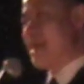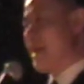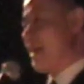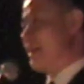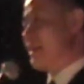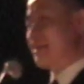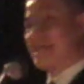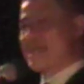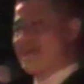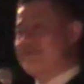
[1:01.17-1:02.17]
And
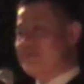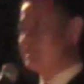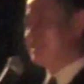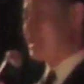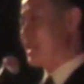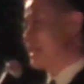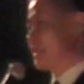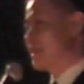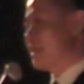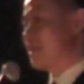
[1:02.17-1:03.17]
like I've been saying,
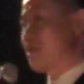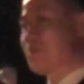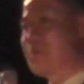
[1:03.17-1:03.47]
you know,